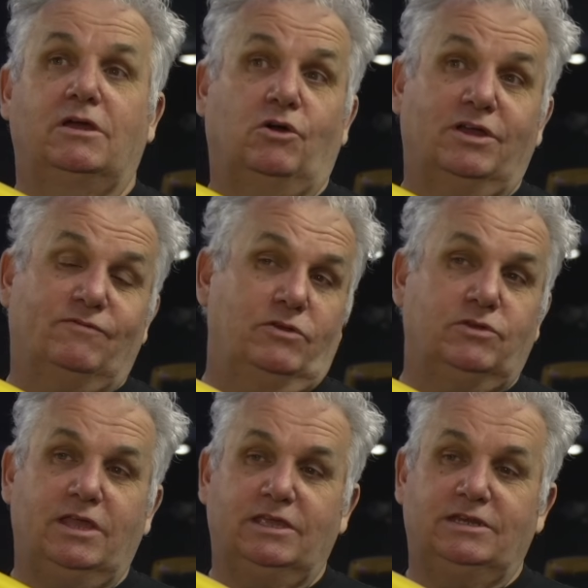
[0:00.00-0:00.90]
I have
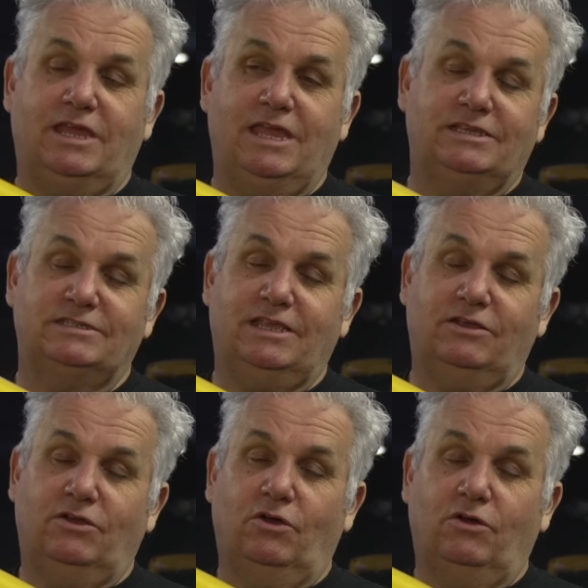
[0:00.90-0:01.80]
located a
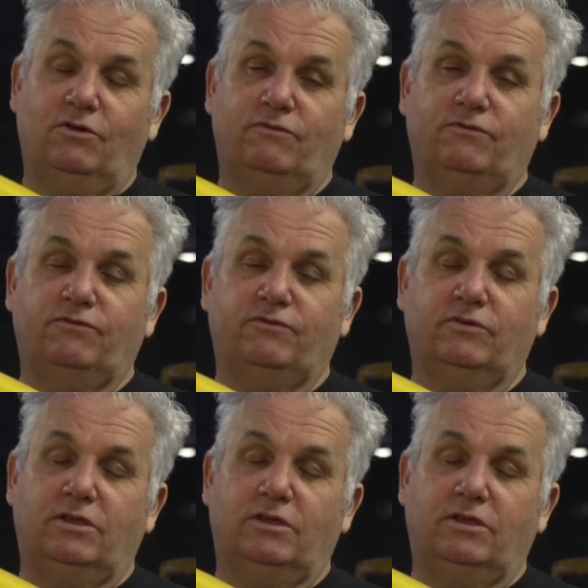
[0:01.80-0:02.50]
set of